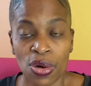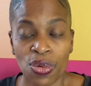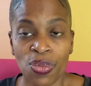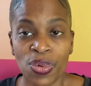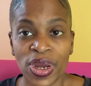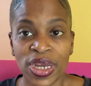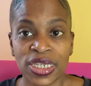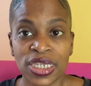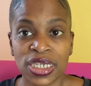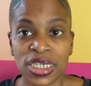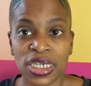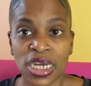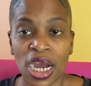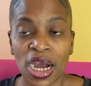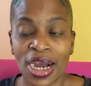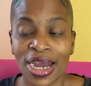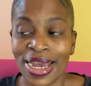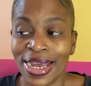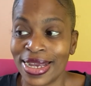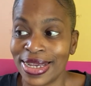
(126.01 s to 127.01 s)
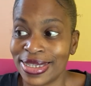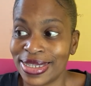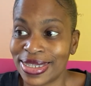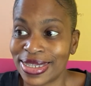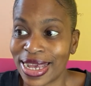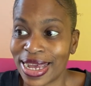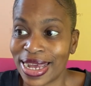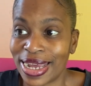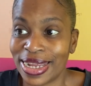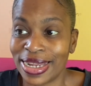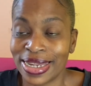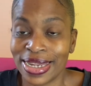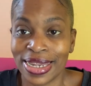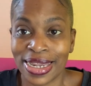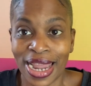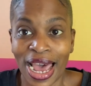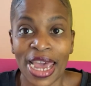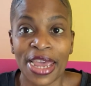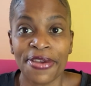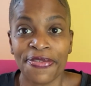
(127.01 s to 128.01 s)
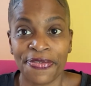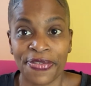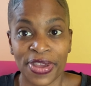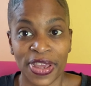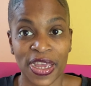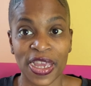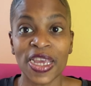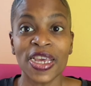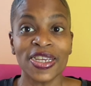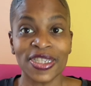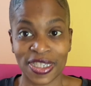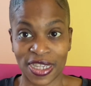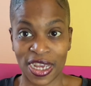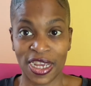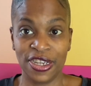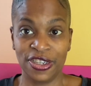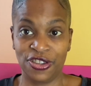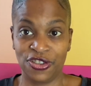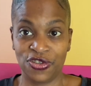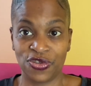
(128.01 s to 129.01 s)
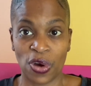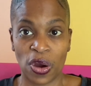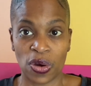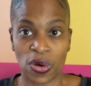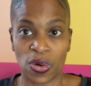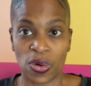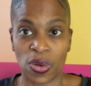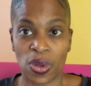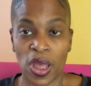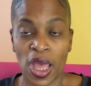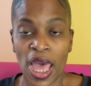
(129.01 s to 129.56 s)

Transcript: which is life is a struggle.